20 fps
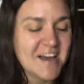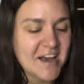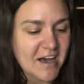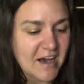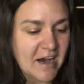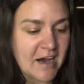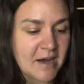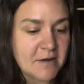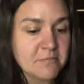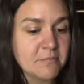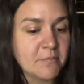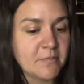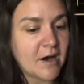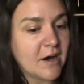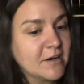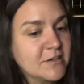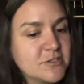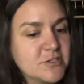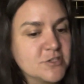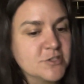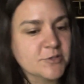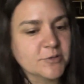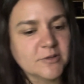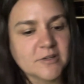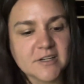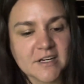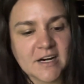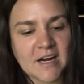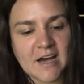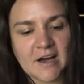I'm not
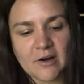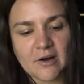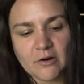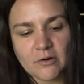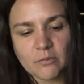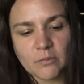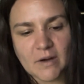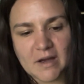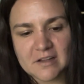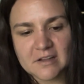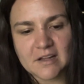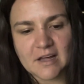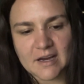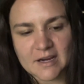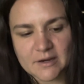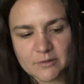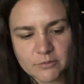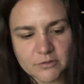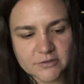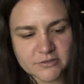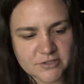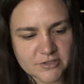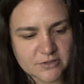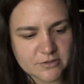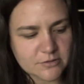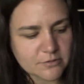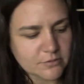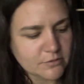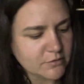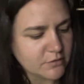sure how well I will
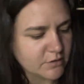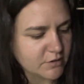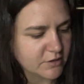do.